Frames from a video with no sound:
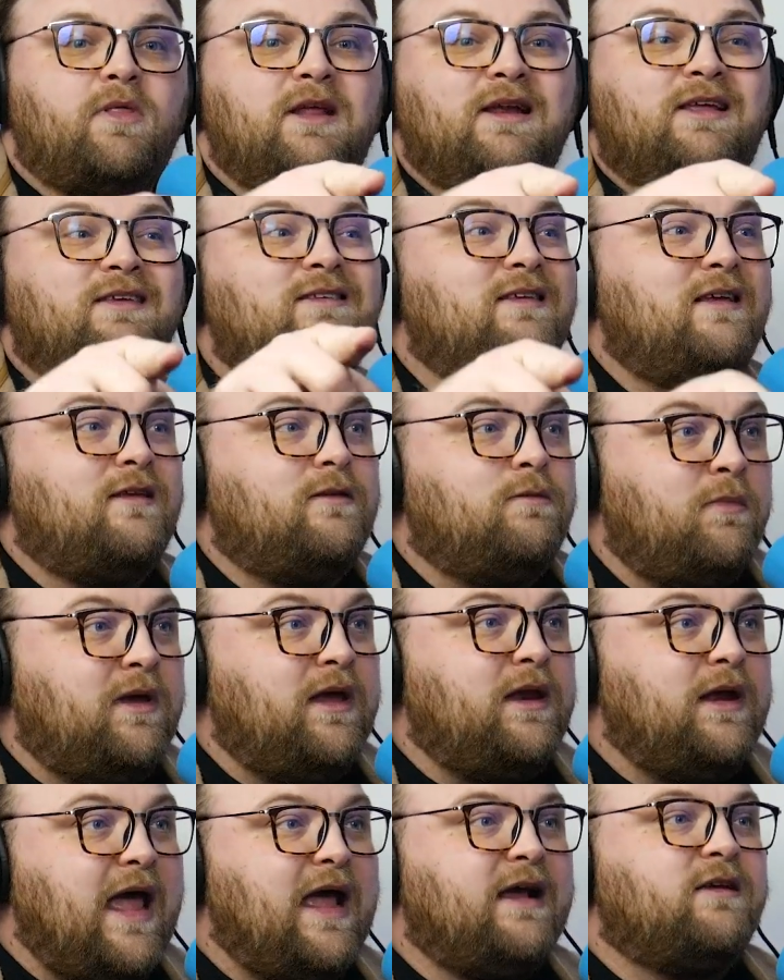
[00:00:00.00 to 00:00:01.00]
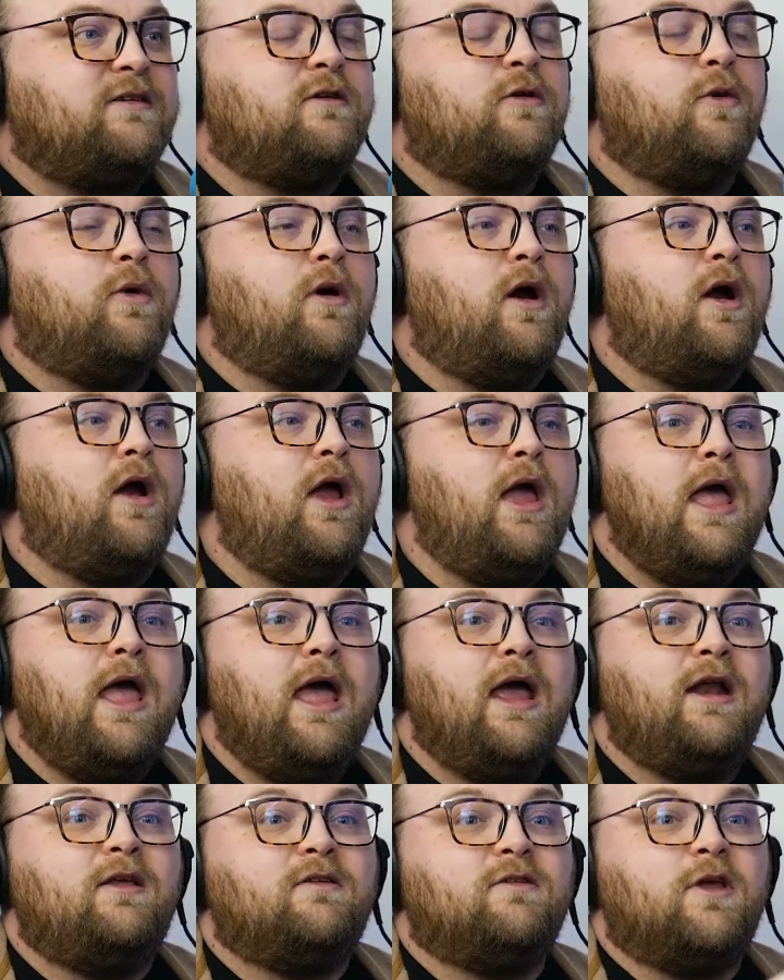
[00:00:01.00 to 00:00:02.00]
and then he sees me next to her,
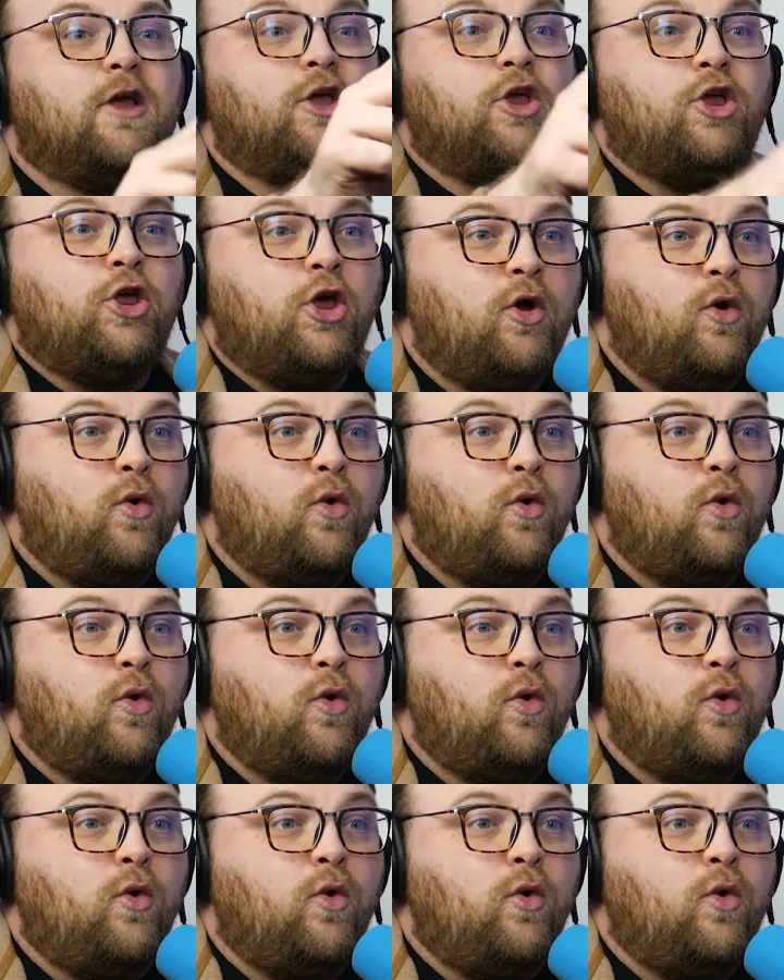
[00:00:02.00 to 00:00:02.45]
and he's like,